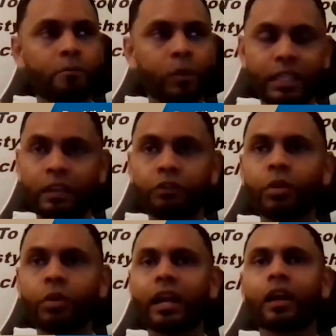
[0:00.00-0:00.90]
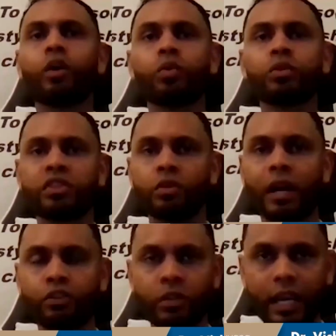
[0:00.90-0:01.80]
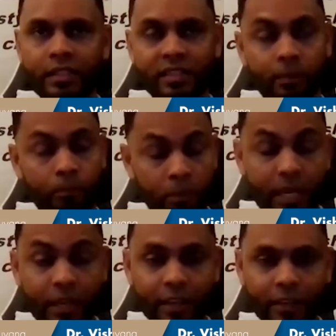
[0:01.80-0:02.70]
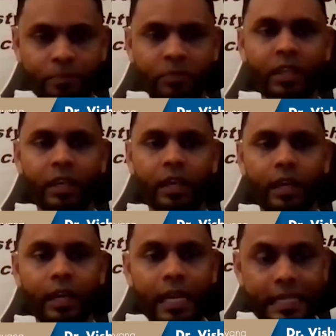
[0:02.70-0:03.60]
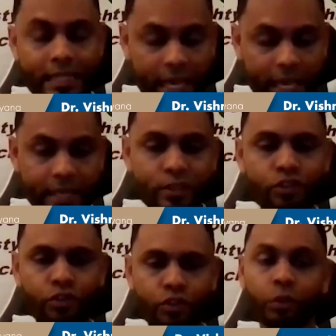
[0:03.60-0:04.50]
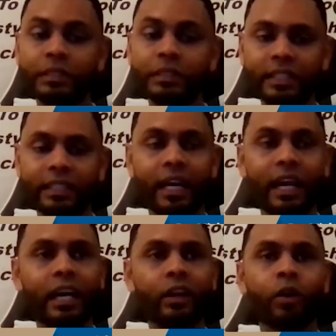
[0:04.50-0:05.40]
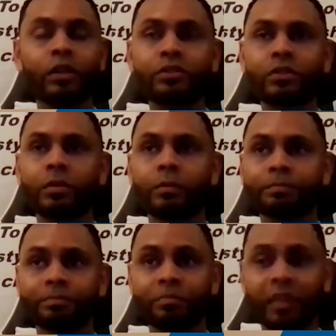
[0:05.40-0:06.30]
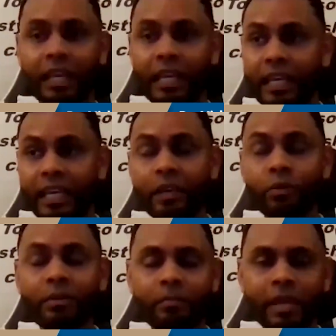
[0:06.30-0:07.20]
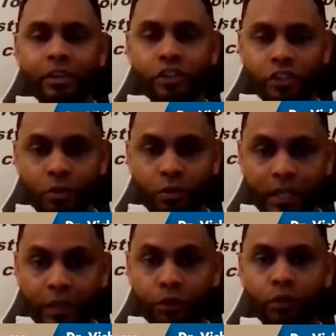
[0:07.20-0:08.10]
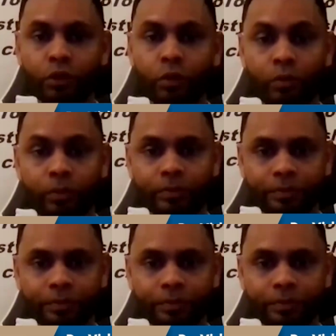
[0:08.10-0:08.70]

But if you had a coach that you actually has to pay, it's his duty And also, he would make sure that you grow.